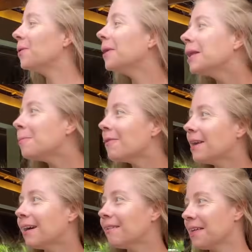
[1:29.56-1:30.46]
to quickly point
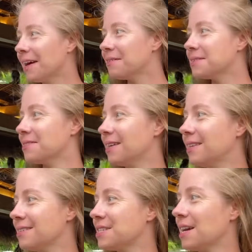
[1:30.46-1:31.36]
out the outside
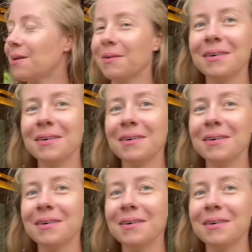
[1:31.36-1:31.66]
shower,